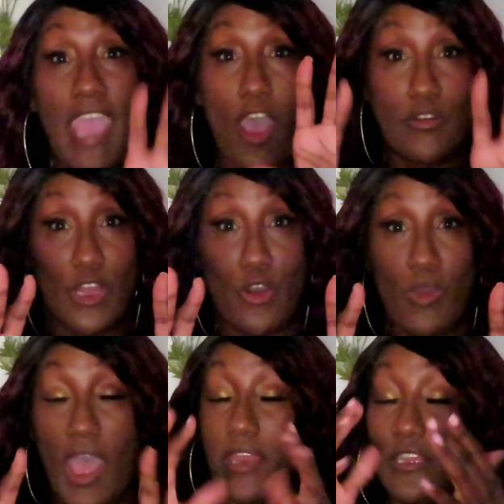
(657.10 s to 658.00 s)
y'all
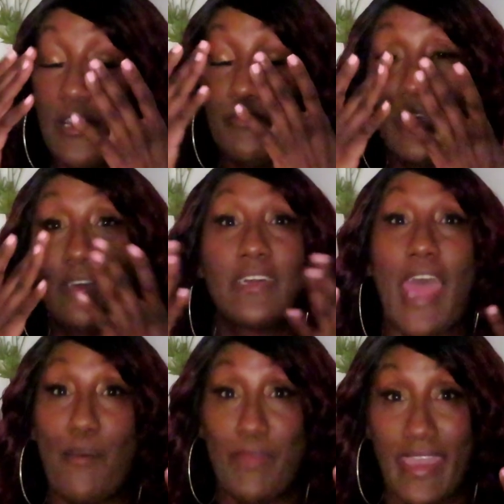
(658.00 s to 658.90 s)
know I love me a good
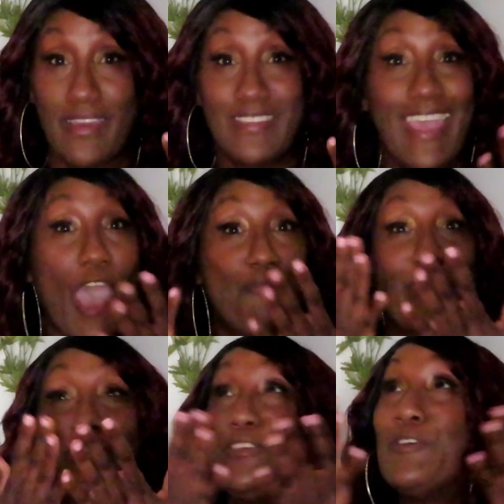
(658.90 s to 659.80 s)
eye mask. I've
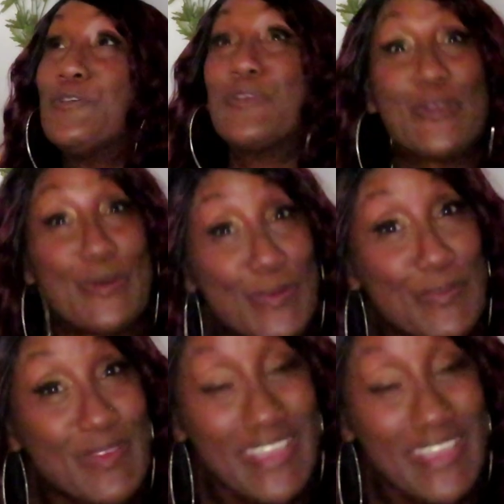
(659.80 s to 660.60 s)
been using them.